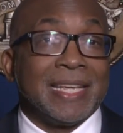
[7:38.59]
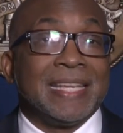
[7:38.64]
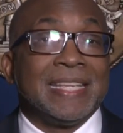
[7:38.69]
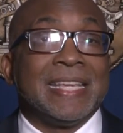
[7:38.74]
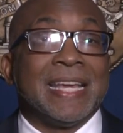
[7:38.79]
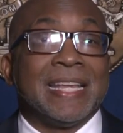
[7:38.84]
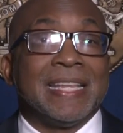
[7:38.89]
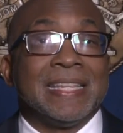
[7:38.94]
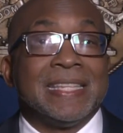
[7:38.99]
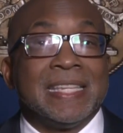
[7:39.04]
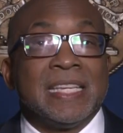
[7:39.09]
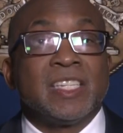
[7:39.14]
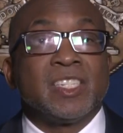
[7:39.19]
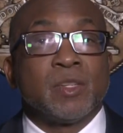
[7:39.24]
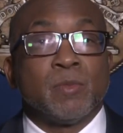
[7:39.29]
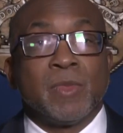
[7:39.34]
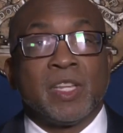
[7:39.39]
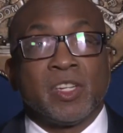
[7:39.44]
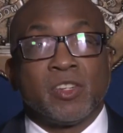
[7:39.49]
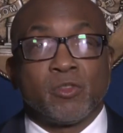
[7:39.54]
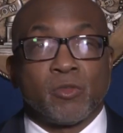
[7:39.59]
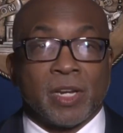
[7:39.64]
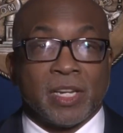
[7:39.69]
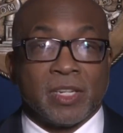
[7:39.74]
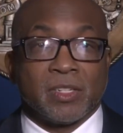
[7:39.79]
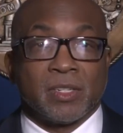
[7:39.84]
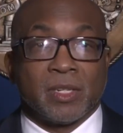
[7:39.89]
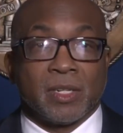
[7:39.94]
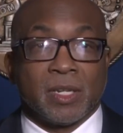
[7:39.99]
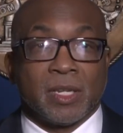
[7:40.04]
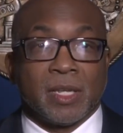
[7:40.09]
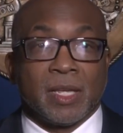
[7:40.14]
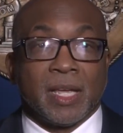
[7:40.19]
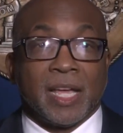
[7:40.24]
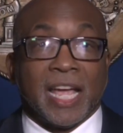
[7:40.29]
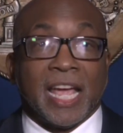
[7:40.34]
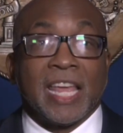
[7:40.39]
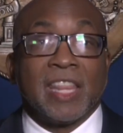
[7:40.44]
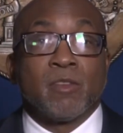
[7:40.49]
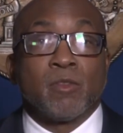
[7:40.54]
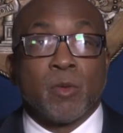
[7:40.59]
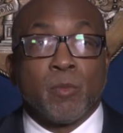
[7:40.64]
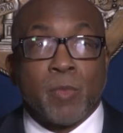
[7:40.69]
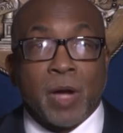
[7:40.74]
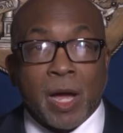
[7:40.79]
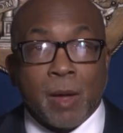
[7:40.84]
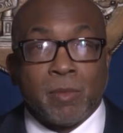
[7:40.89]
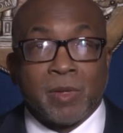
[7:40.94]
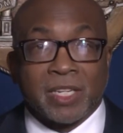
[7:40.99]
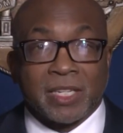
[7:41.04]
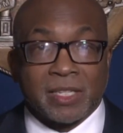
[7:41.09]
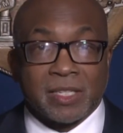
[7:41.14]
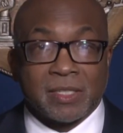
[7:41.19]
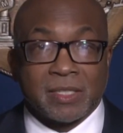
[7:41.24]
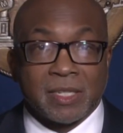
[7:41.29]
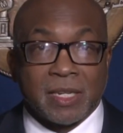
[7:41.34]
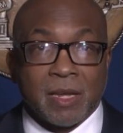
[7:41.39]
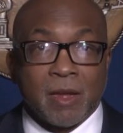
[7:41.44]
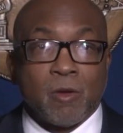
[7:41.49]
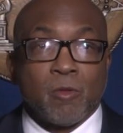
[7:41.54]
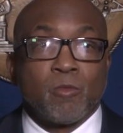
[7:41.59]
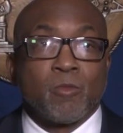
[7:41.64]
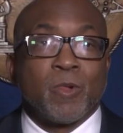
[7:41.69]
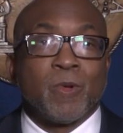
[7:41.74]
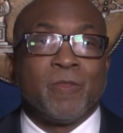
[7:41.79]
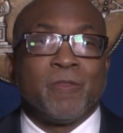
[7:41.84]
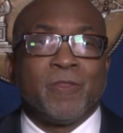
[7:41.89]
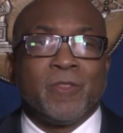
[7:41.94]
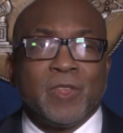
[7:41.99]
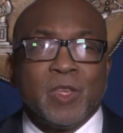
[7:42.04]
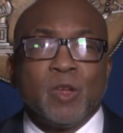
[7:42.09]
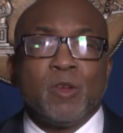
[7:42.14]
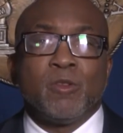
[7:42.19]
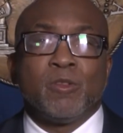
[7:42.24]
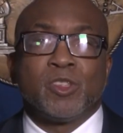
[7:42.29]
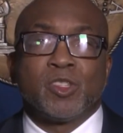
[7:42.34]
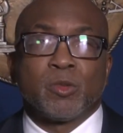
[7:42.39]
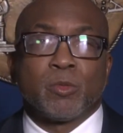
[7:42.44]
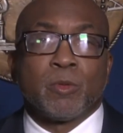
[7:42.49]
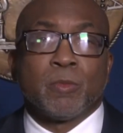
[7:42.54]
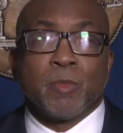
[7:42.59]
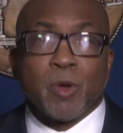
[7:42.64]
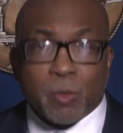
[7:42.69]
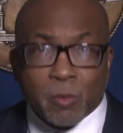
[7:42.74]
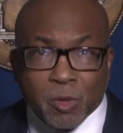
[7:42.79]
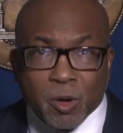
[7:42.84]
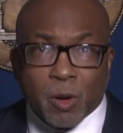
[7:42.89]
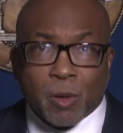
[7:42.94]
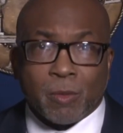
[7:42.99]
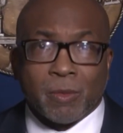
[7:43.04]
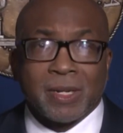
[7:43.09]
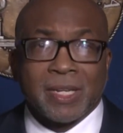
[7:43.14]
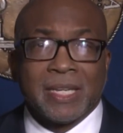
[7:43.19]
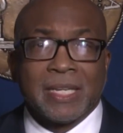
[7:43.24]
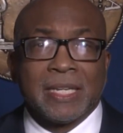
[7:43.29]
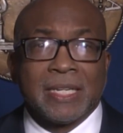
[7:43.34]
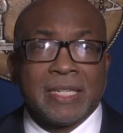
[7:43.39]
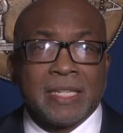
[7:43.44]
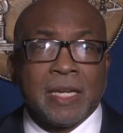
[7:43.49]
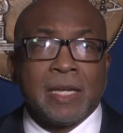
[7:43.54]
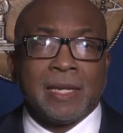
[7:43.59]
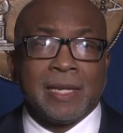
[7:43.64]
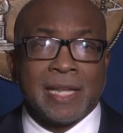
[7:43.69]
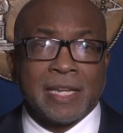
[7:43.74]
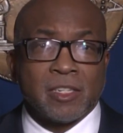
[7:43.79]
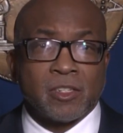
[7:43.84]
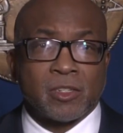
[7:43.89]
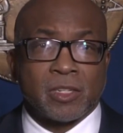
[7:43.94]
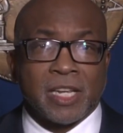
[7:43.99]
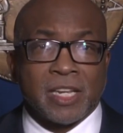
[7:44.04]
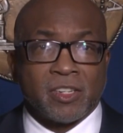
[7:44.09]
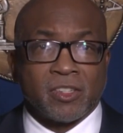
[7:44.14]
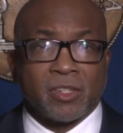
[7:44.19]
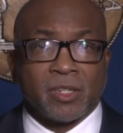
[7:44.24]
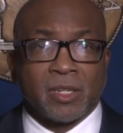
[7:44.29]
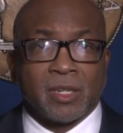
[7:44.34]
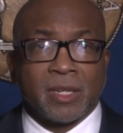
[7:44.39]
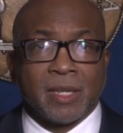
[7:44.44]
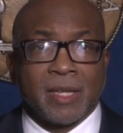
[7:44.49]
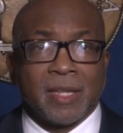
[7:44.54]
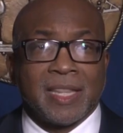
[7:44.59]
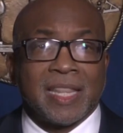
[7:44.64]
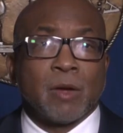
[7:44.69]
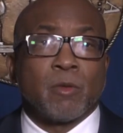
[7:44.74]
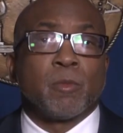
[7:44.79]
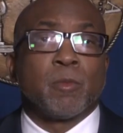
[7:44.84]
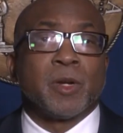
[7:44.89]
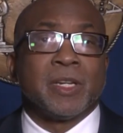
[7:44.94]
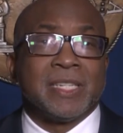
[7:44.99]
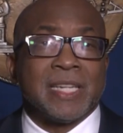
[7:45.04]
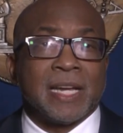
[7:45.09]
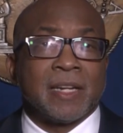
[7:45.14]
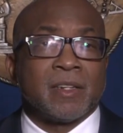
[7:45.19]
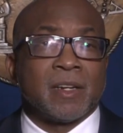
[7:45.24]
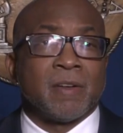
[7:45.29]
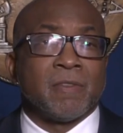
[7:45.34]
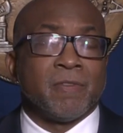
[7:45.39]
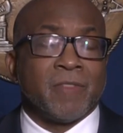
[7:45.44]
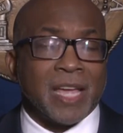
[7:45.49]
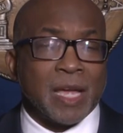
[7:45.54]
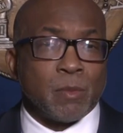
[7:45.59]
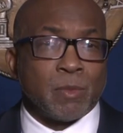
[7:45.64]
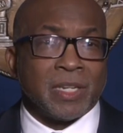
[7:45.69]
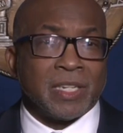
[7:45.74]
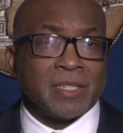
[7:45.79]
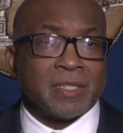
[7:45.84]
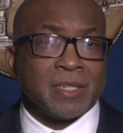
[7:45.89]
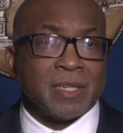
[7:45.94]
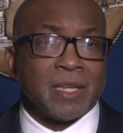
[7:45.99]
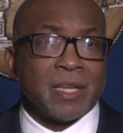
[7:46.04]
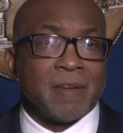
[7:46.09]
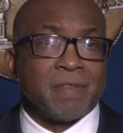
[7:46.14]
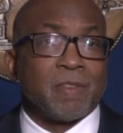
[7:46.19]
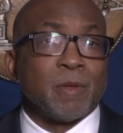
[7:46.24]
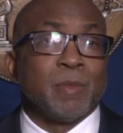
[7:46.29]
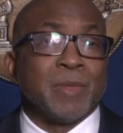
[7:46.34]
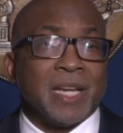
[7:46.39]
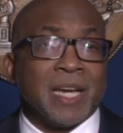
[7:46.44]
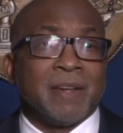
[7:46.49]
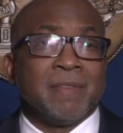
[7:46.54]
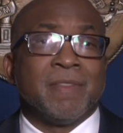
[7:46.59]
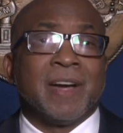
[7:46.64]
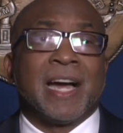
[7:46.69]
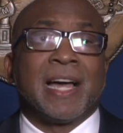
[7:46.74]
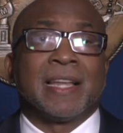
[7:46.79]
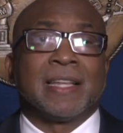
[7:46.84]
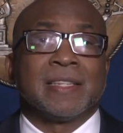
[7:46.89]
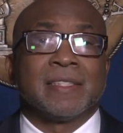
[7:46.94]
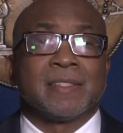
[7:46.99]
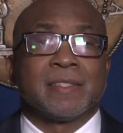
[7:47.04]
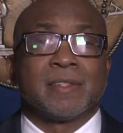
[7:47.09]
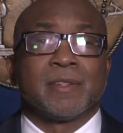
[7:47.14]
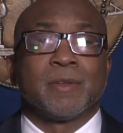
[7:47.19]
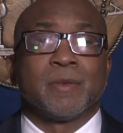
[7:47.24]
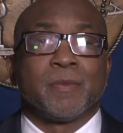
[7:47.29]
Yet this administration and the Republicans refuse to promote good legislation that will protect our families from gun violence.